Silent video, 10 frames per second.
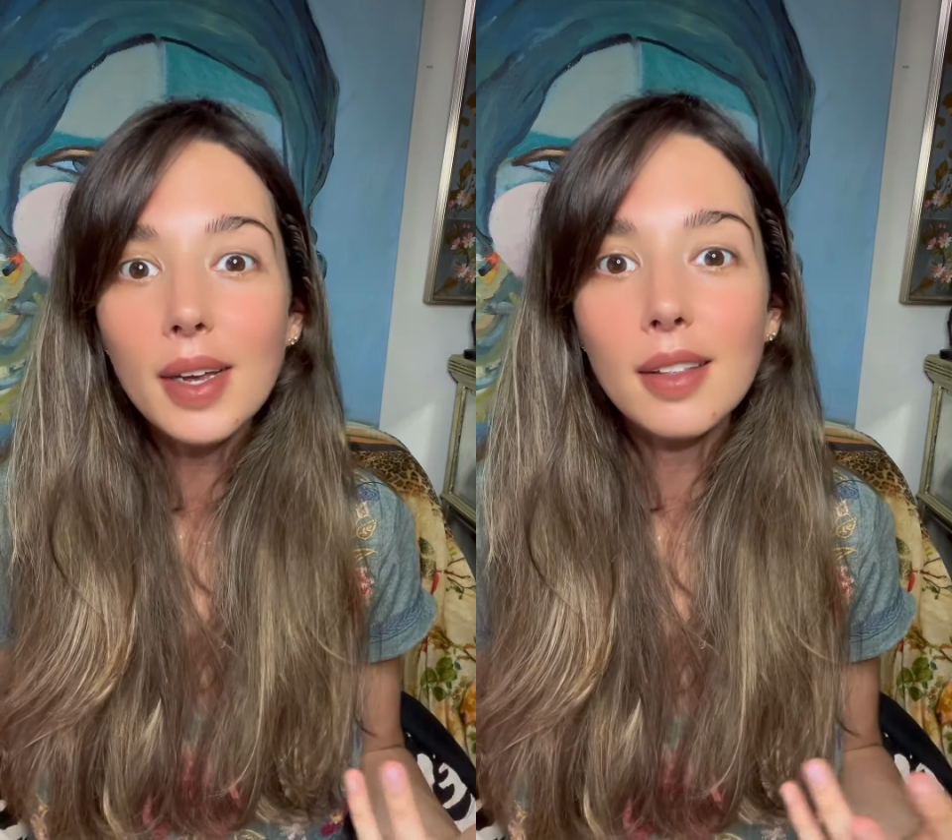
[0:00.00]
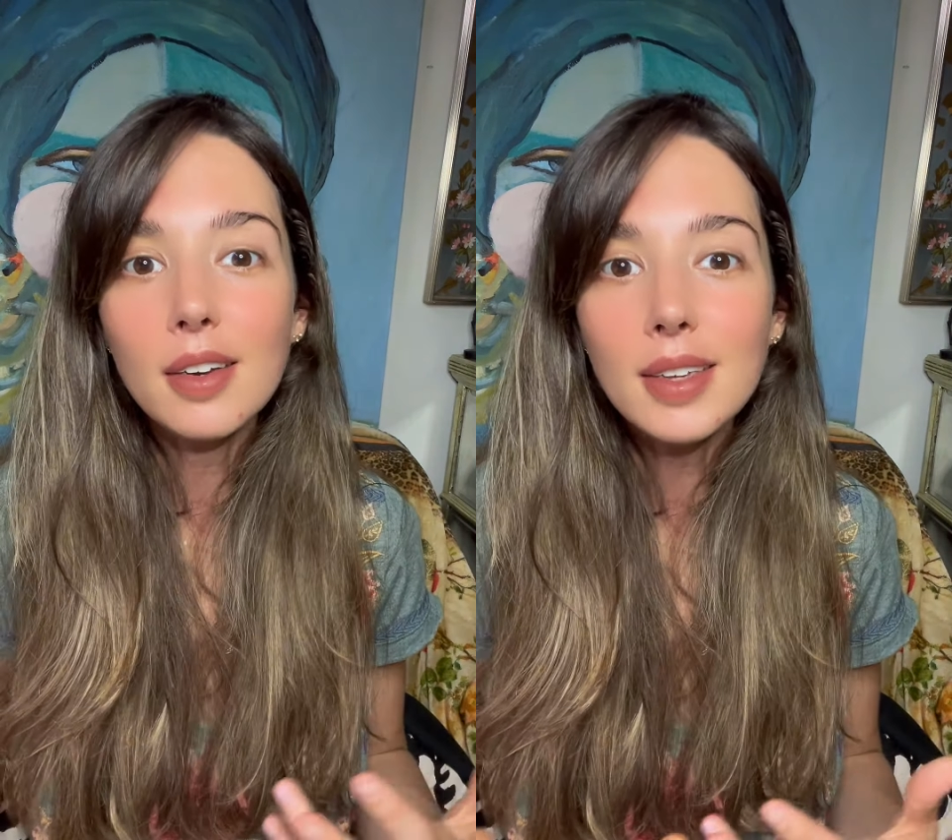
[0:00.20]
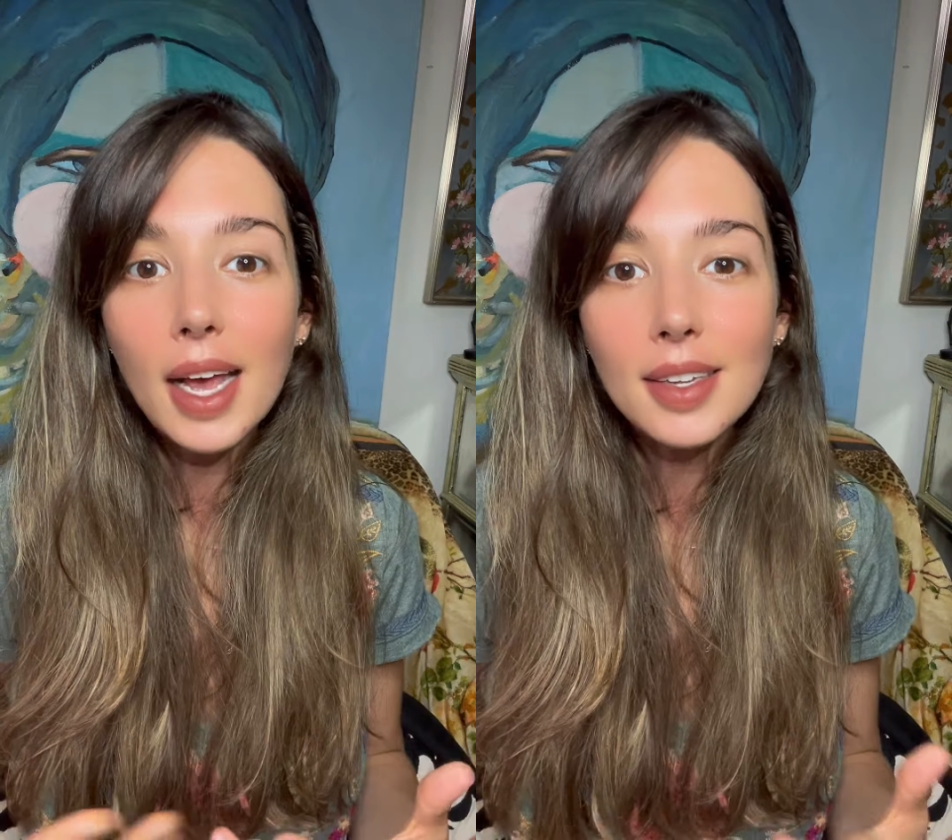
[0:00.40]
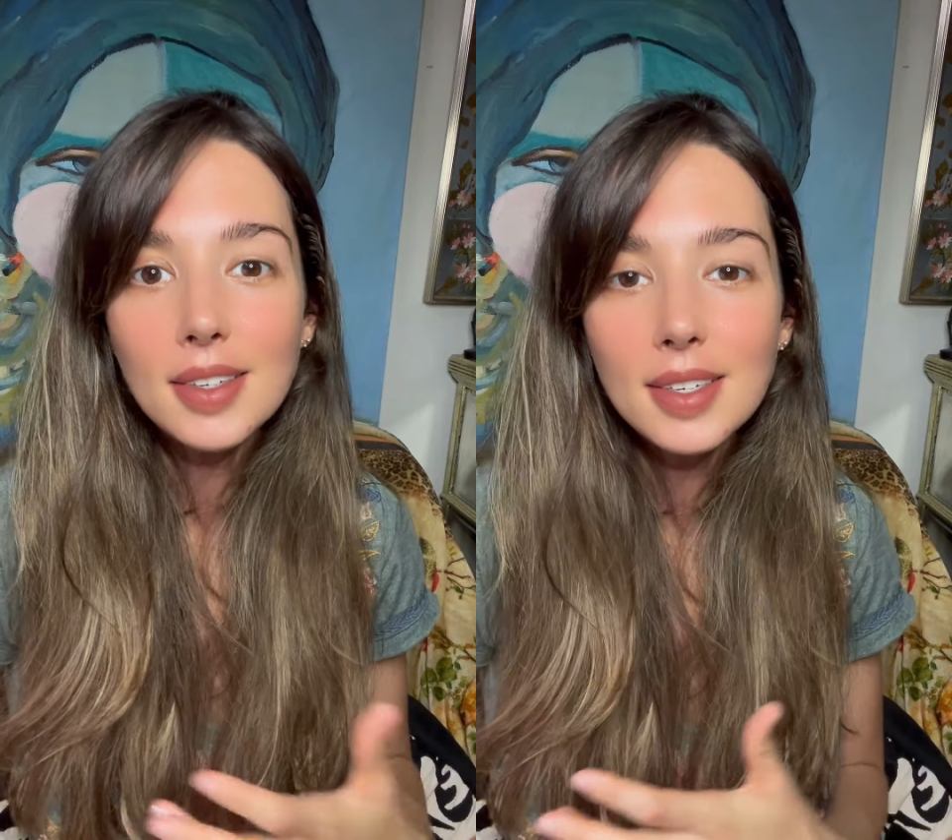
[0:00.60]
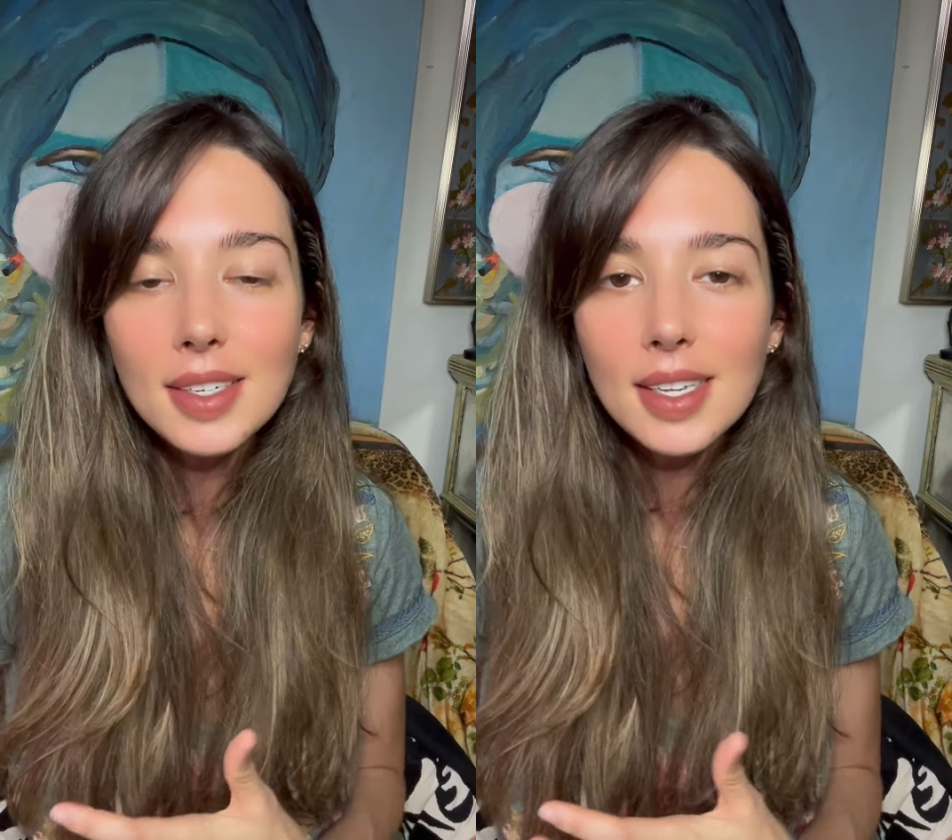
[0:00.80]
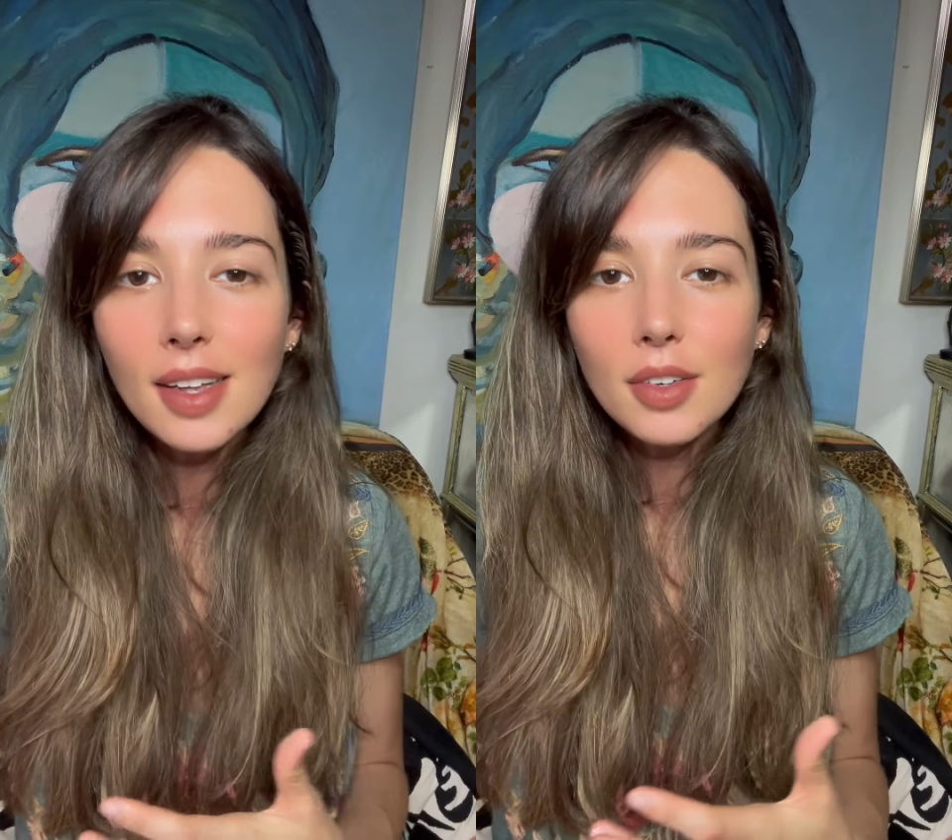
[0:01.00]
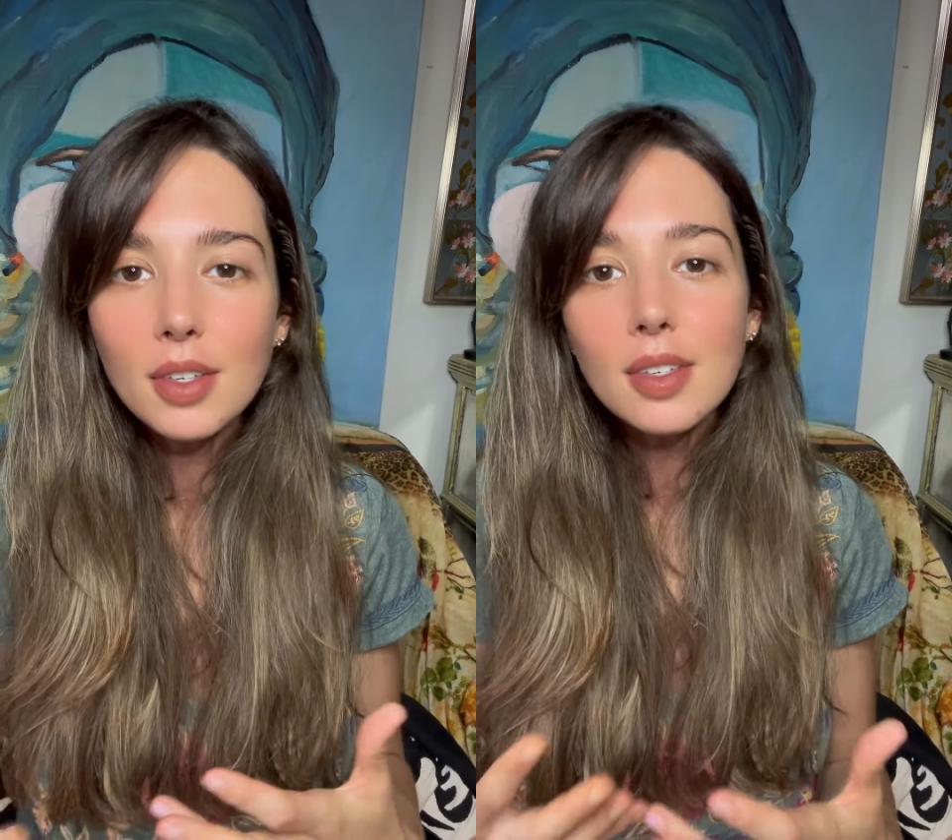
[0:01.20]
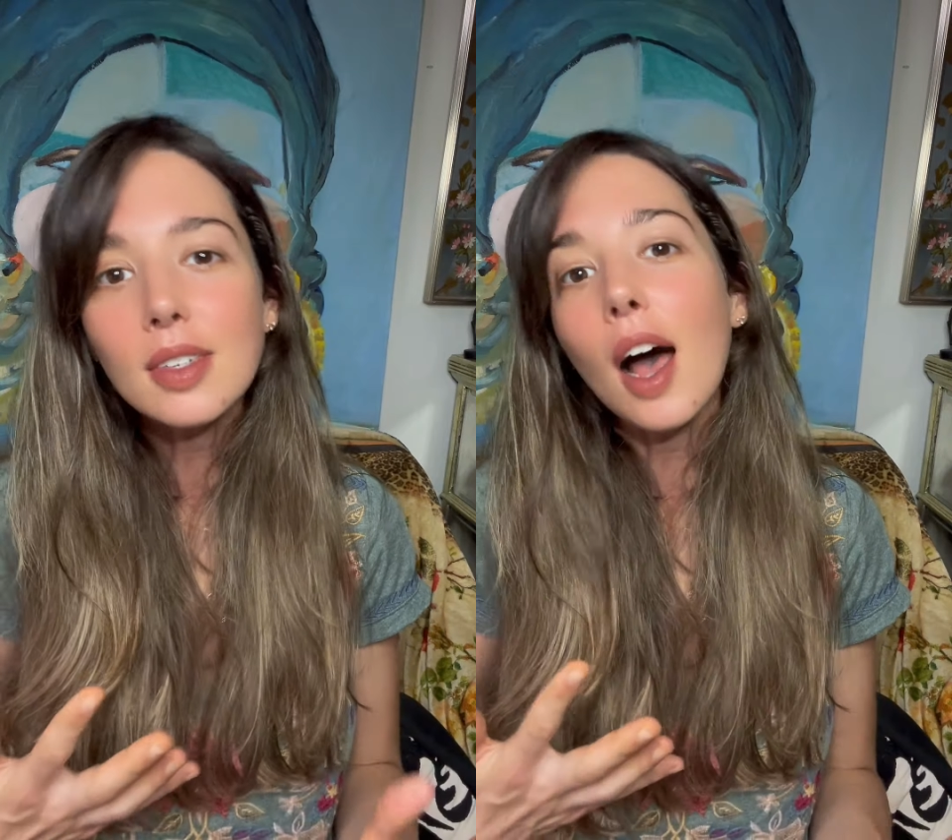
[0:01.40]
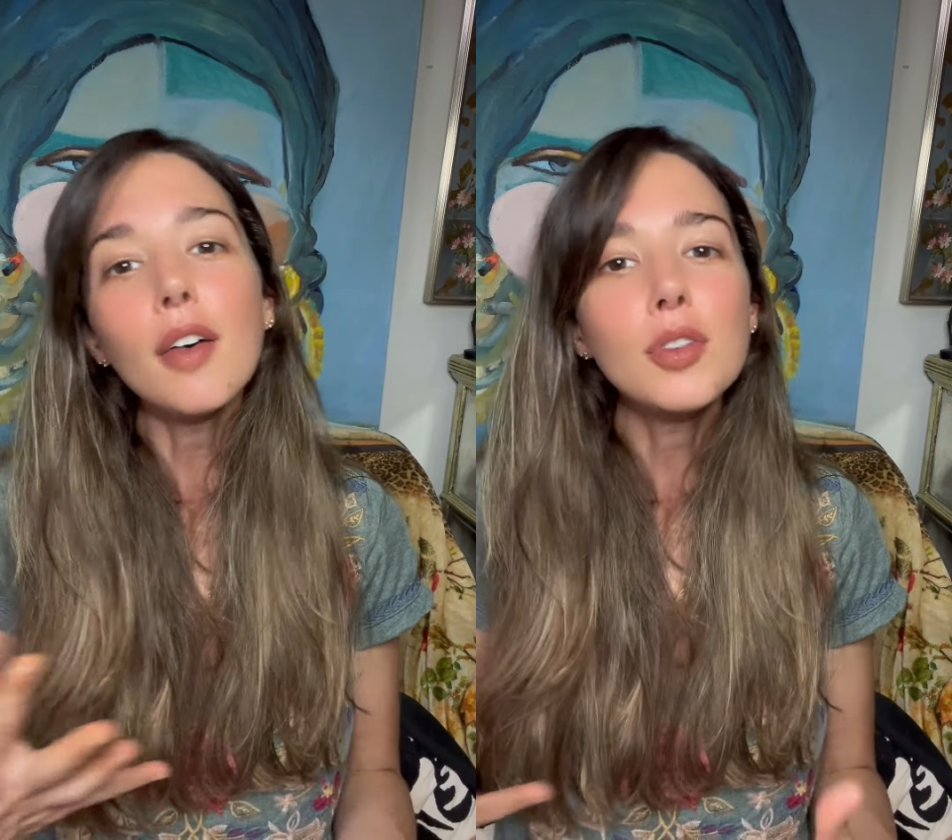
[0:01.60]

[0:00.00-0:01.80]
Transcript: There's ecstasy, there's a soft